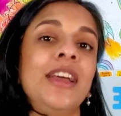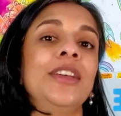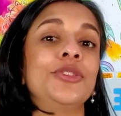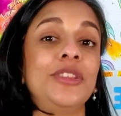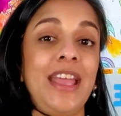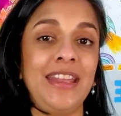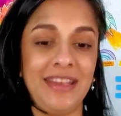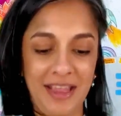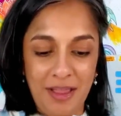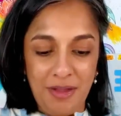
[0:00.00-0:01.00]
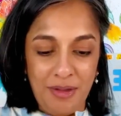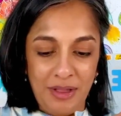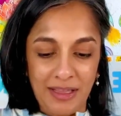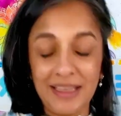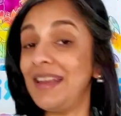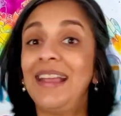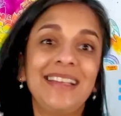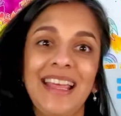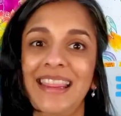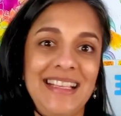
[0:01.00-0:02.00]
to then connect
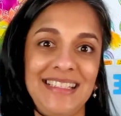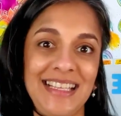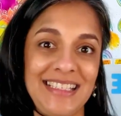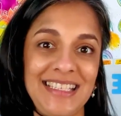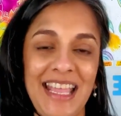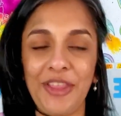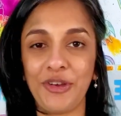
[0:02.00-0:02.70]
these things together.